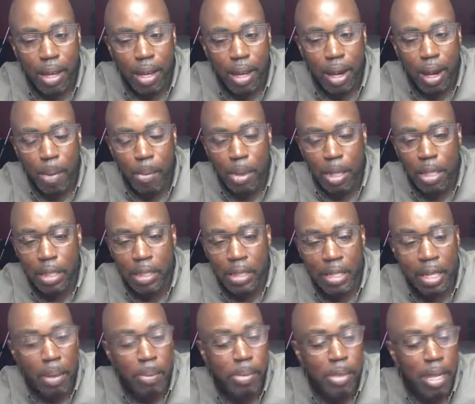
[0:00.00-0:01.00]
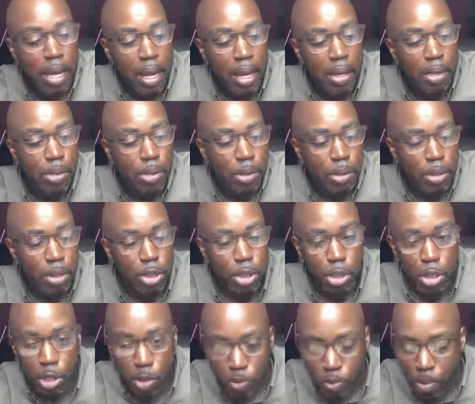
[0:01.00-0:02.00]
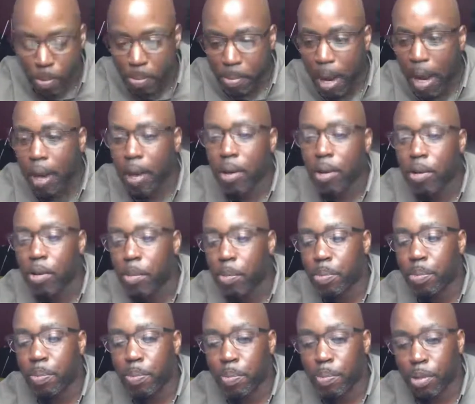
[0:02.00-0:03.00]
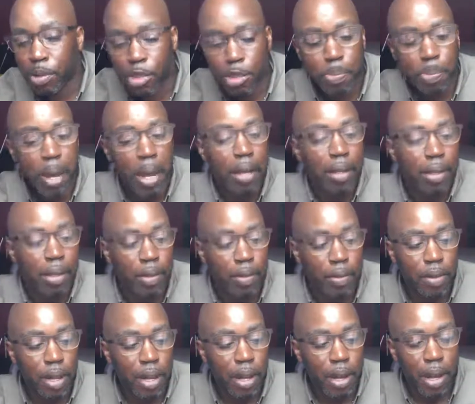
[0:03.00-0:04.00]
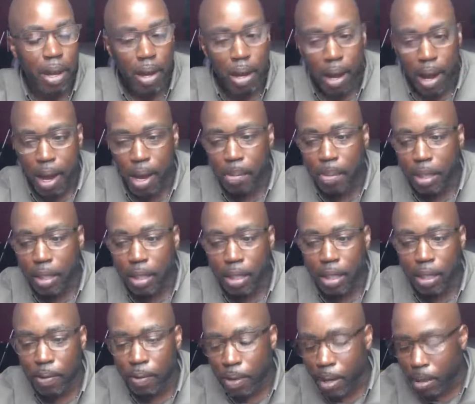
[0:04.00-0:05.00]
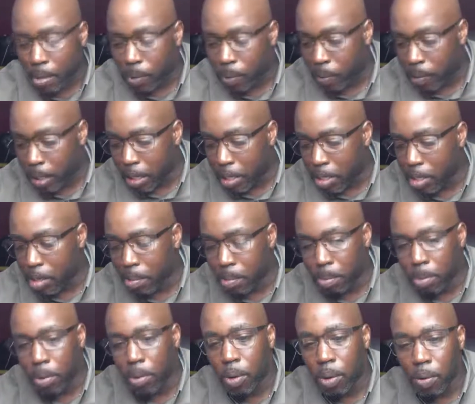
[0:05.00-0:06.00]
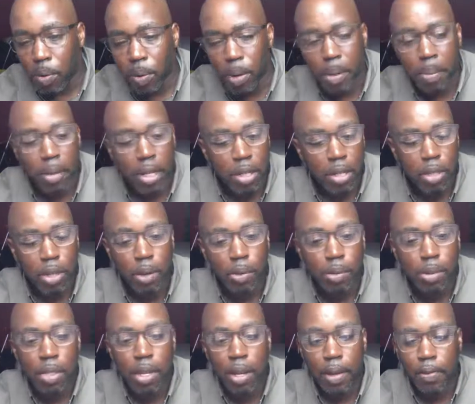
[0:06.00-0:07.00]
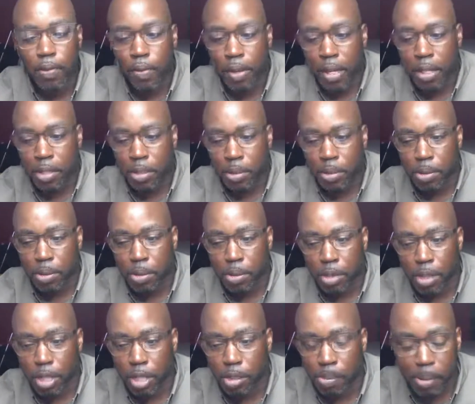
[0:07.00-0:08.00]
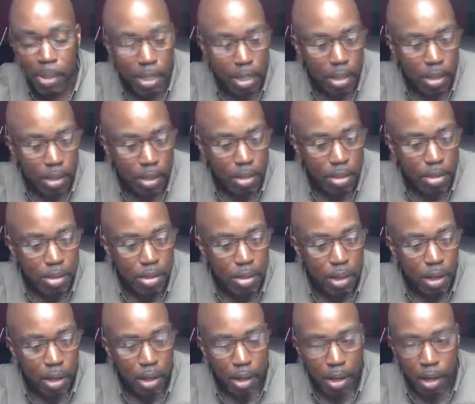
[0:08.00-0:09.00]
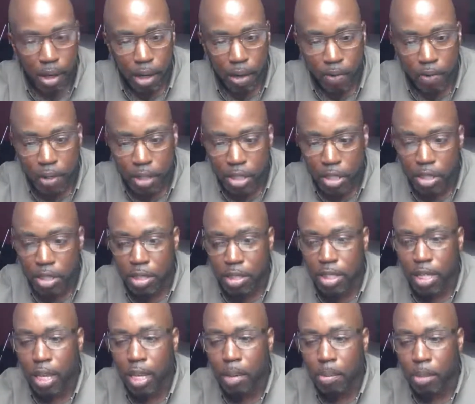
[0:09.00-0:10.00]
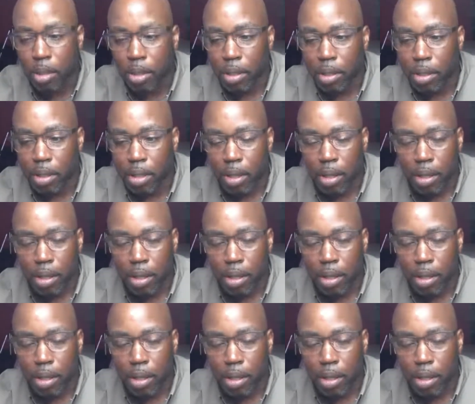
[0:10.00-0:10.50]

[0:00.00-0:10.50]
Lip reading: And I'm going to attempt to answer it just from my own perspective. I believe that the reason more women don't take facials is because of the stigma